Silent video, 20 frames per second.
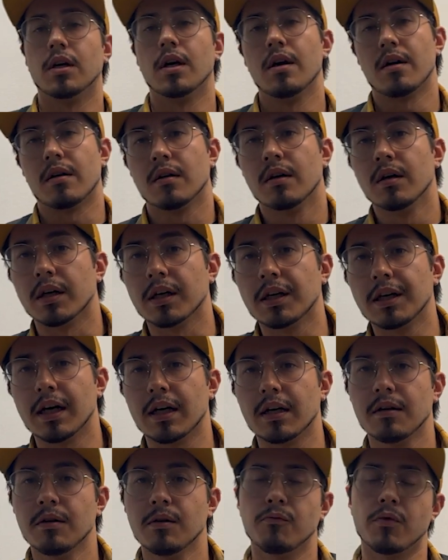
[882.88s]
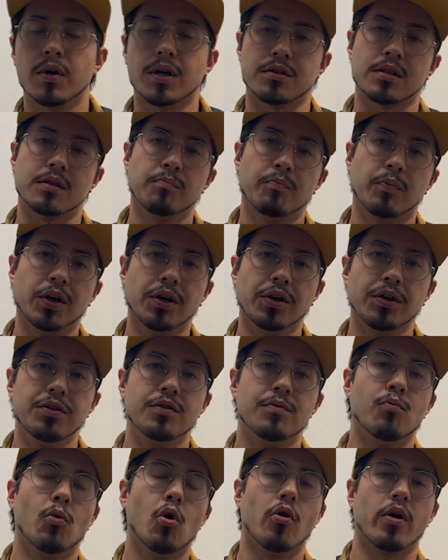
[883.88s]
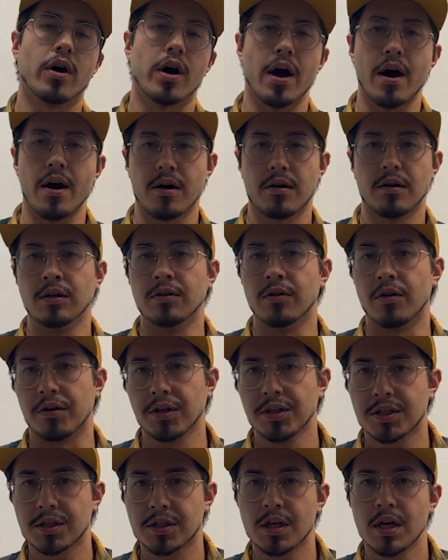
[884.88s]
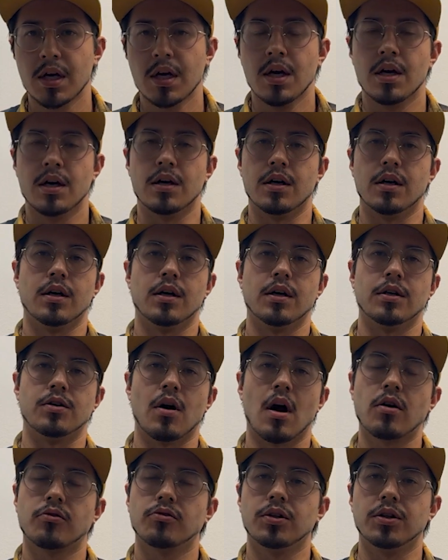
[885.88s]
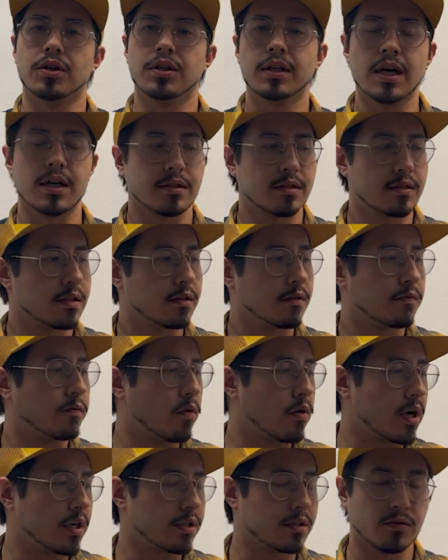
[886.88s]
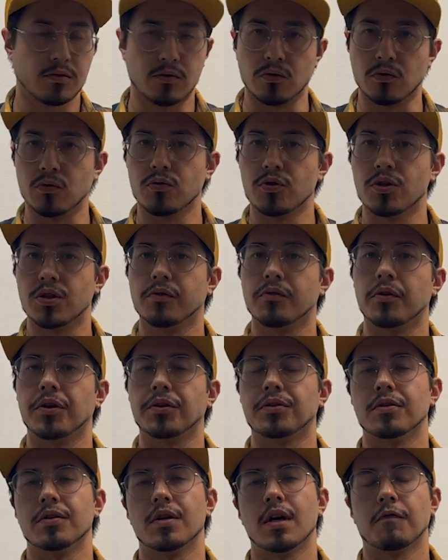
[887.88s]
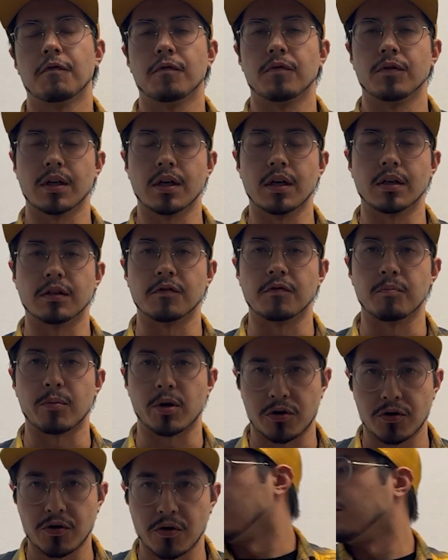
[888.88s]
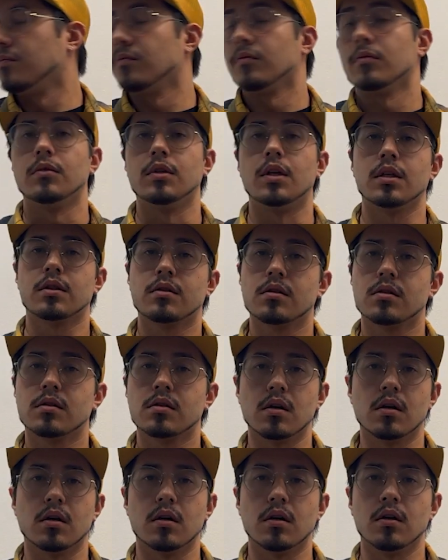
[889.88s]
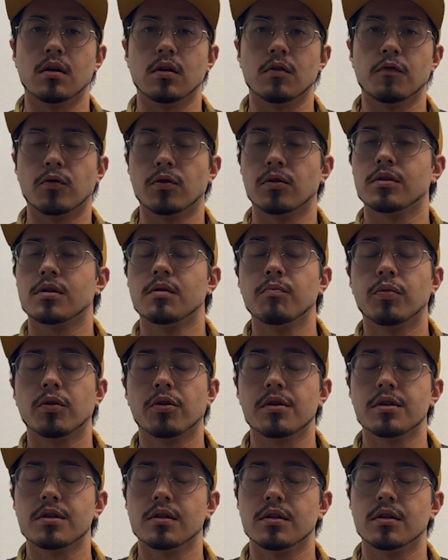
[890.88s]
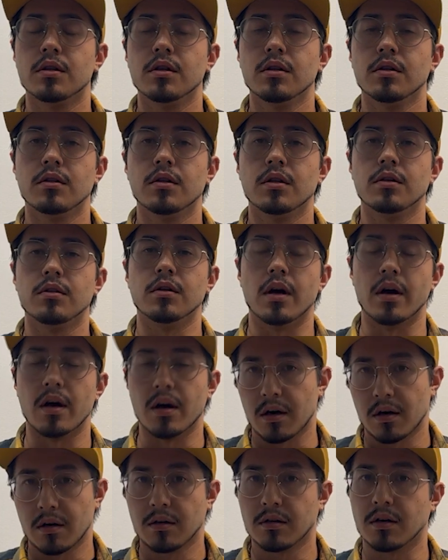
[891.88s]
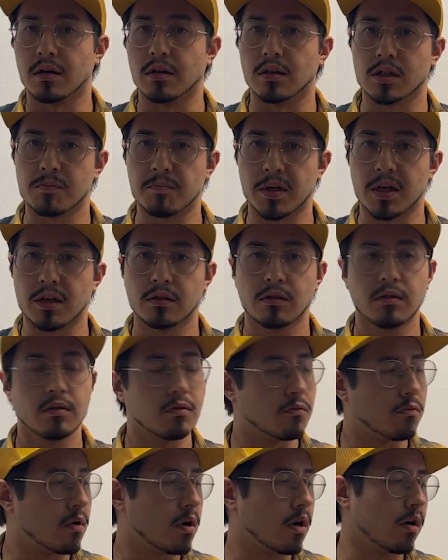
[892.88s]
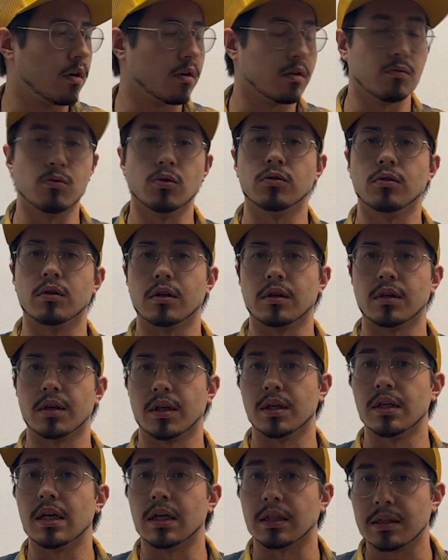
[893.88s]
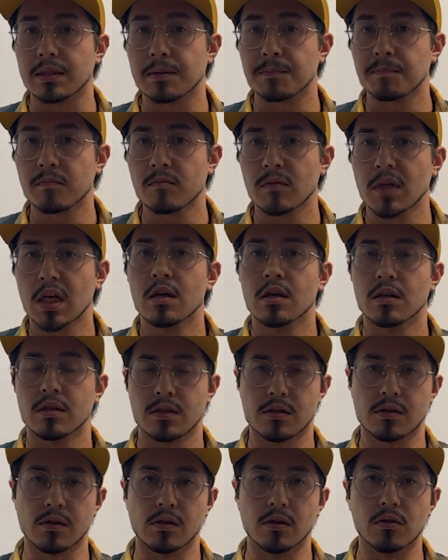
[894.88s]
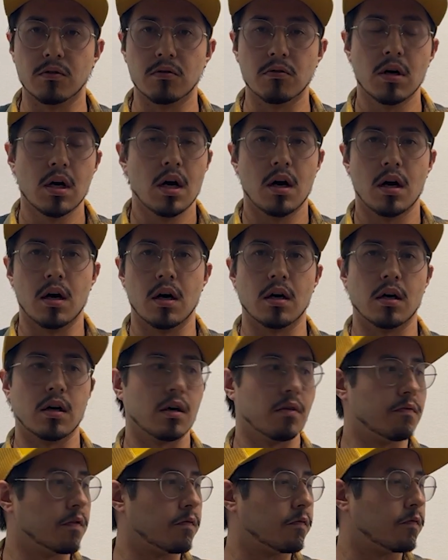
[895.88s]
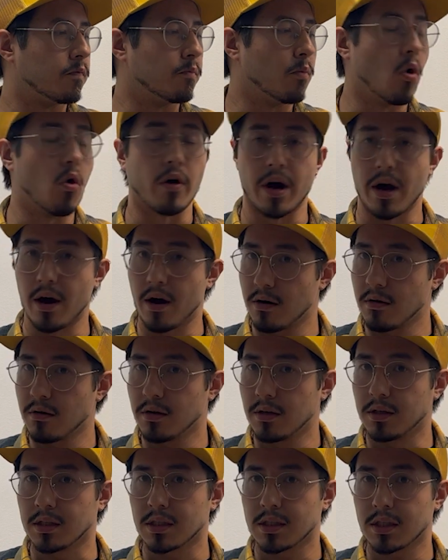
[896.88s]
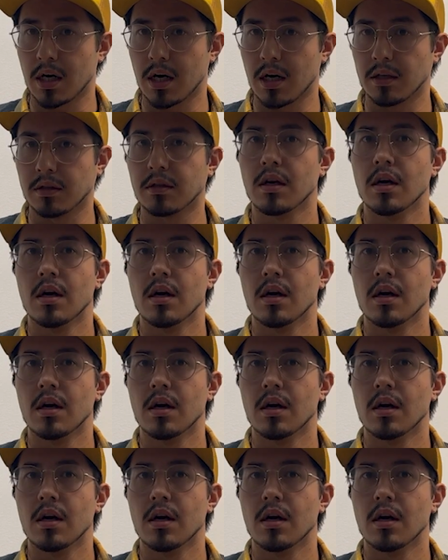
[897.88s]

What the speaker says: air, again, very simply, the more air there is, the harder it gets for us to generate enough negative pressure. That's for the simple reason that the air can expand while the water cannot. so with more air inside.